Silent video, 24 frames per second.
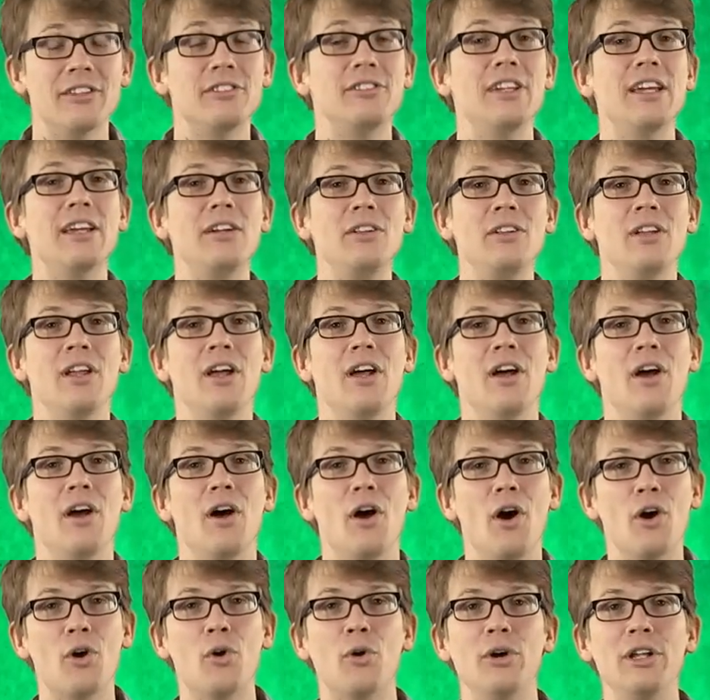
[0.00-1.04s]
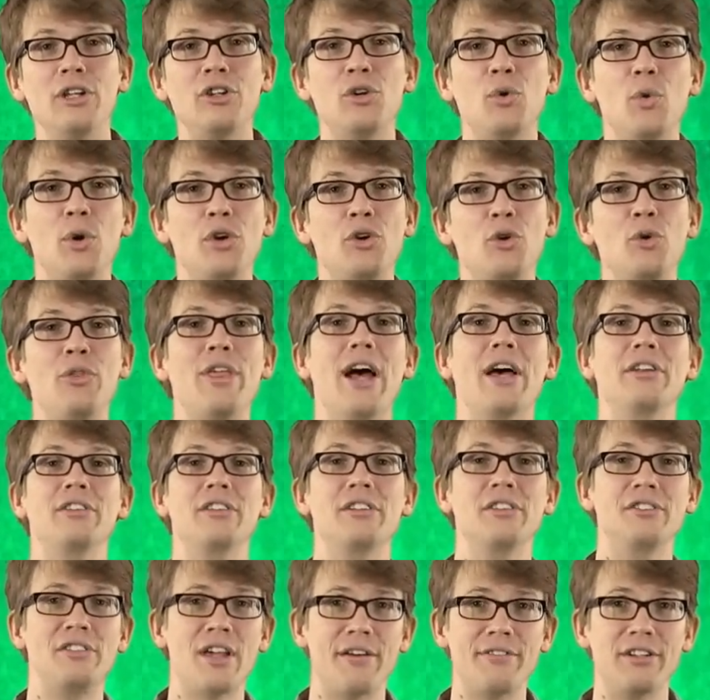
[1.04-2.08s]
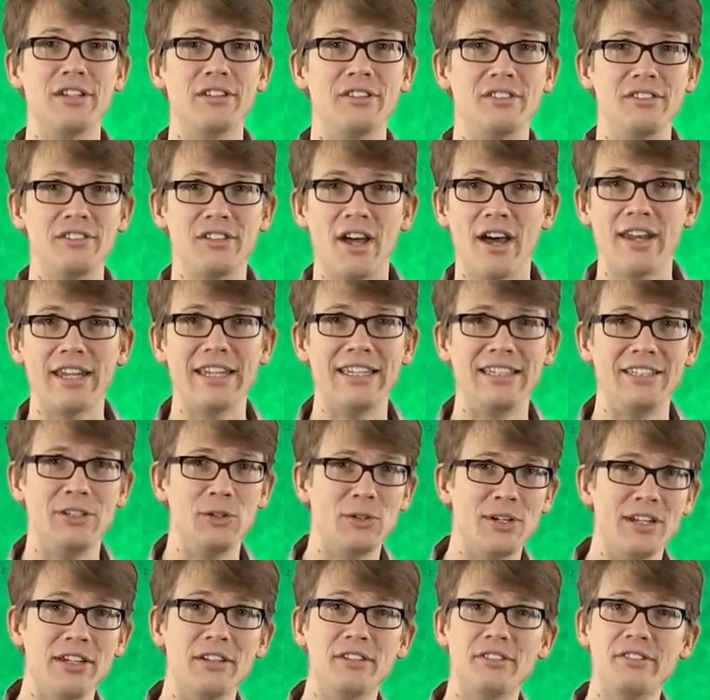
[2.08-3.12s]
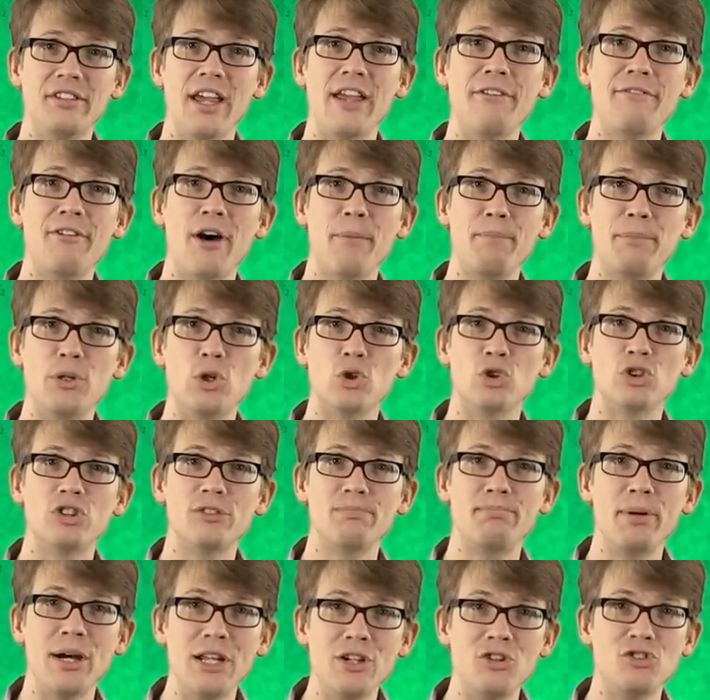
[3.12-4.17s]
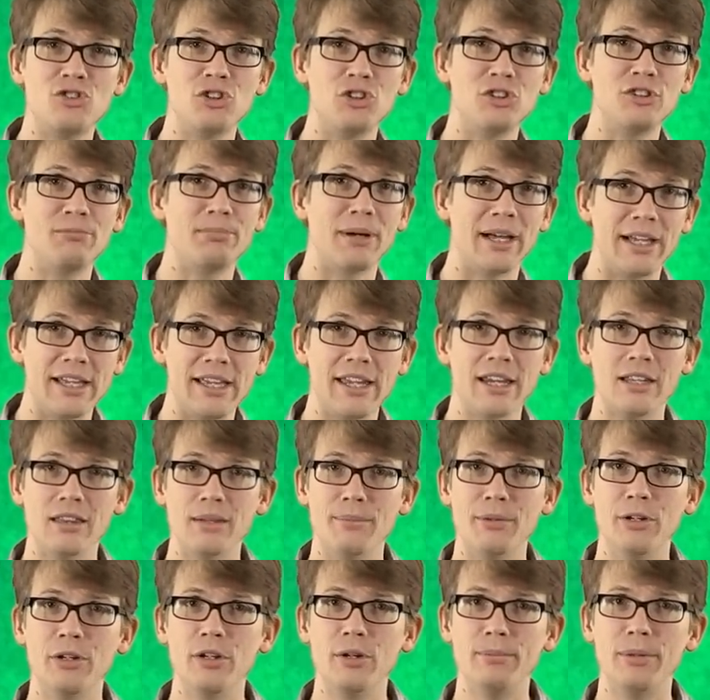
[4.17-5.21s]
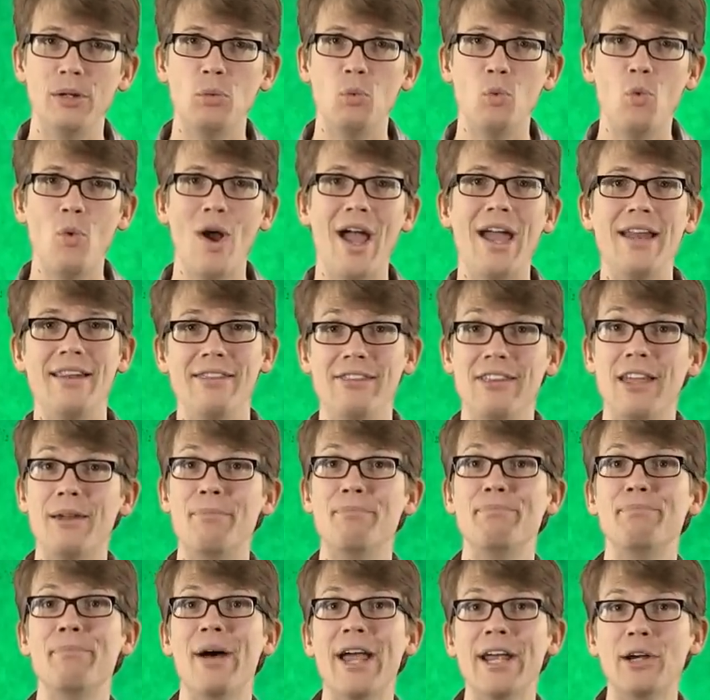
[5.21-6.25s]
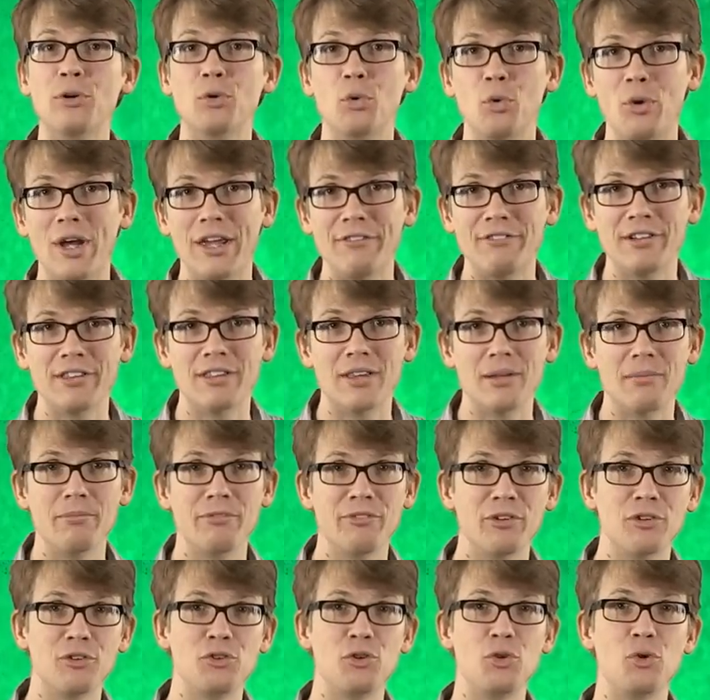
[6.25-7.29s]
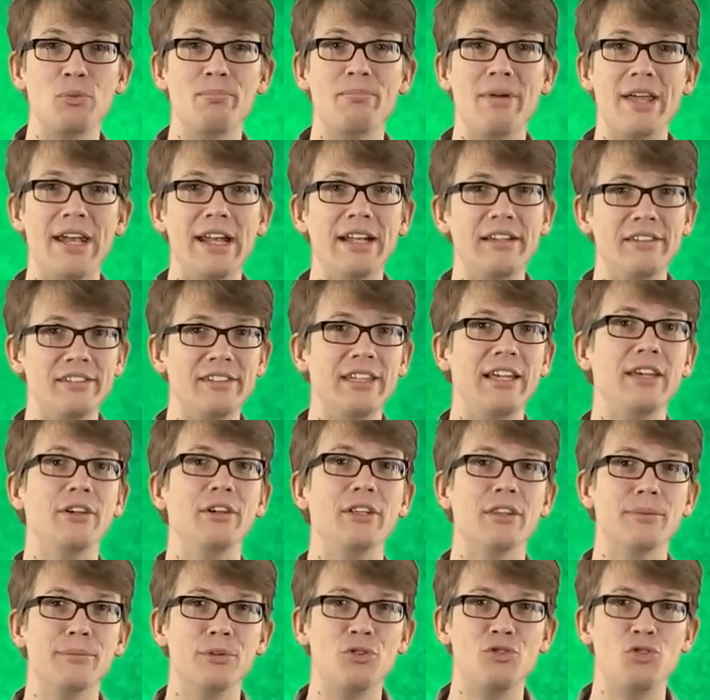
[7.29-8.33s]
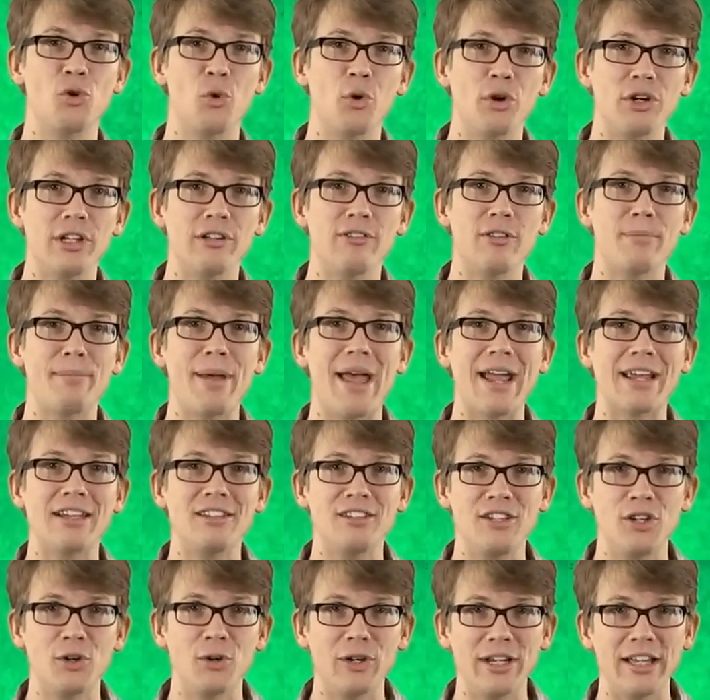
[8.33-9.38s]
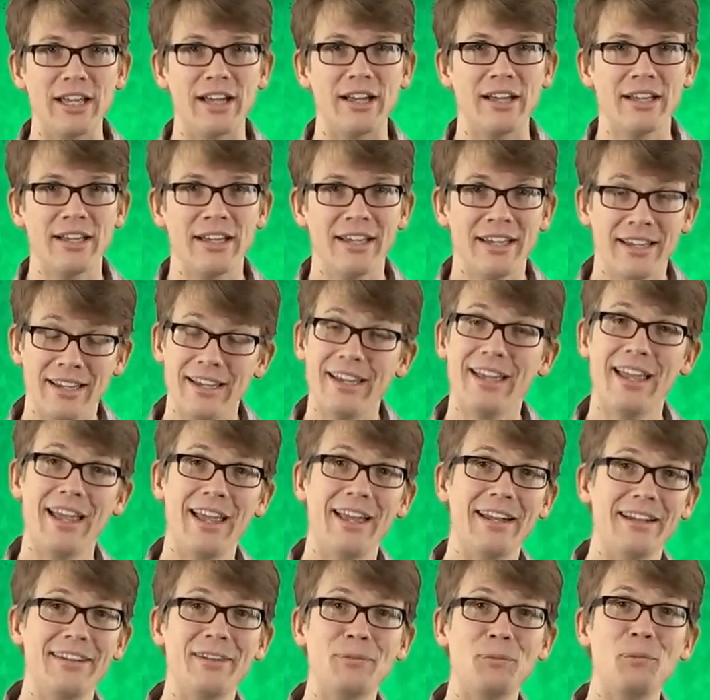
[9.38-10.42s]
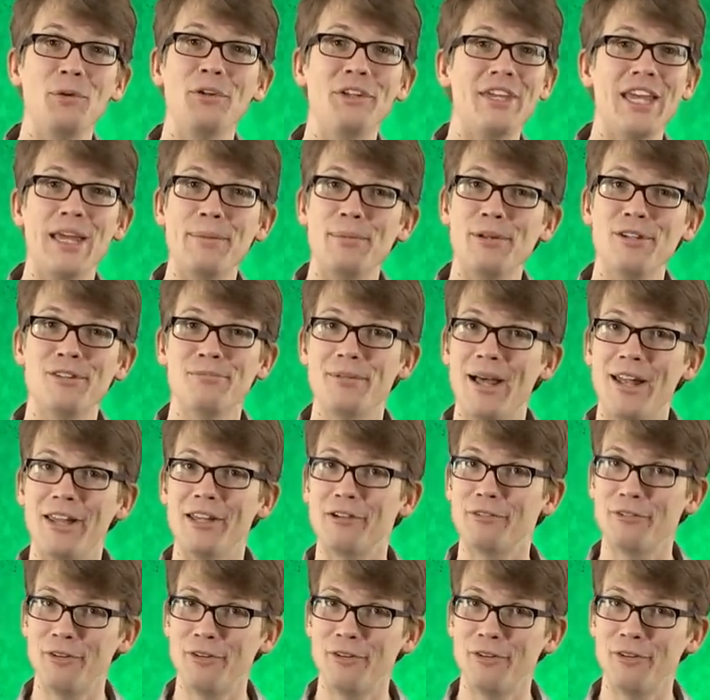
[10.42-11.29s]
Still, According to a 2007 study, you can safe up your sponges by getting them a little bit wet and then microwaving them for two minutes, killing the majority of the bacteria, and it will keep it smelling